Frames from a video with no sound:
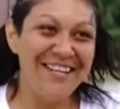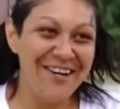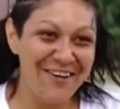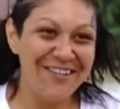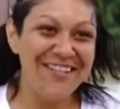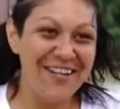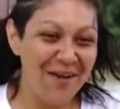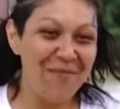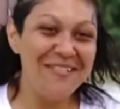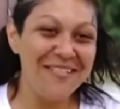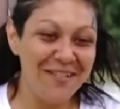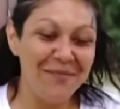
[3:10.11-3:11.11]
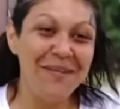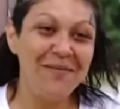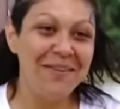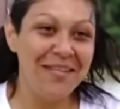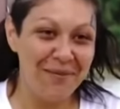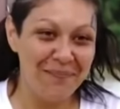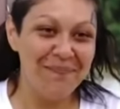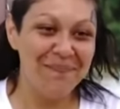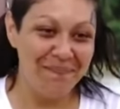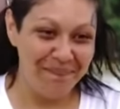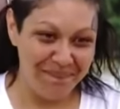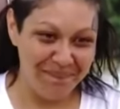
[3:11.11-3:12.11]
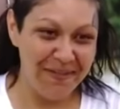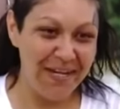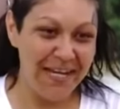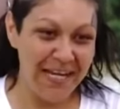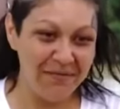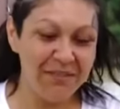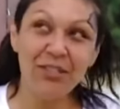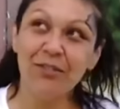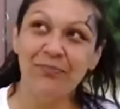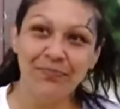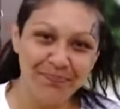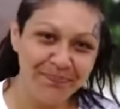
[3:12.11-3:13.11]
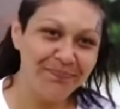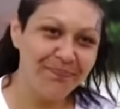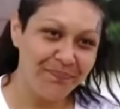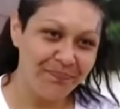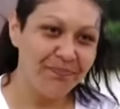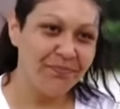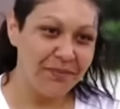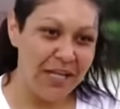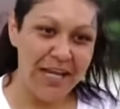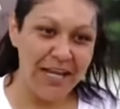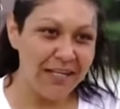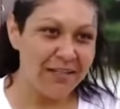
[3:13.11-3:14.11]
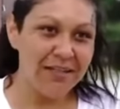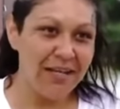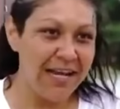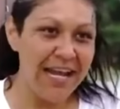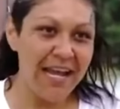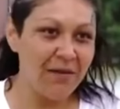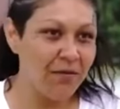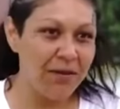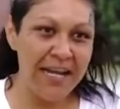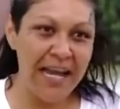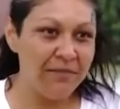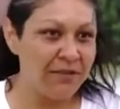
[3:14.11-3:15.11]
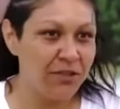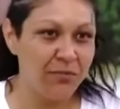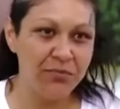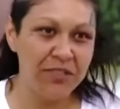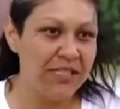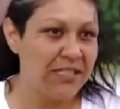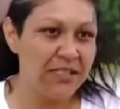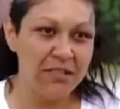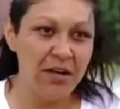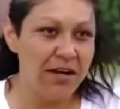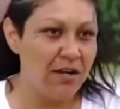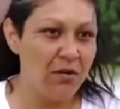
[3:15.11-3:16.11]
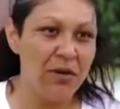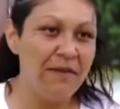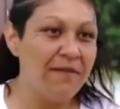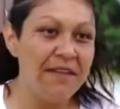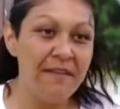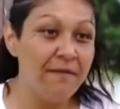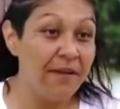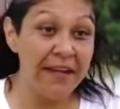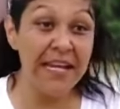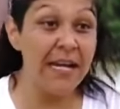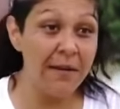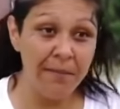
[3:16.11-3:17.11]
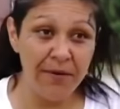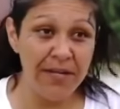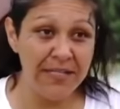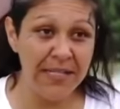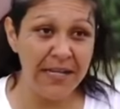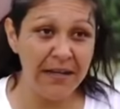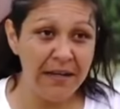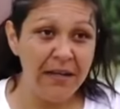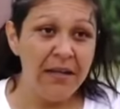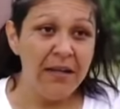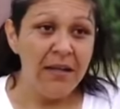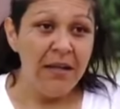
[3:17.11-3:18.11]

And there, I'ma still be with him. I have to. I'm going to have to because there ain't no. If I get out of prison.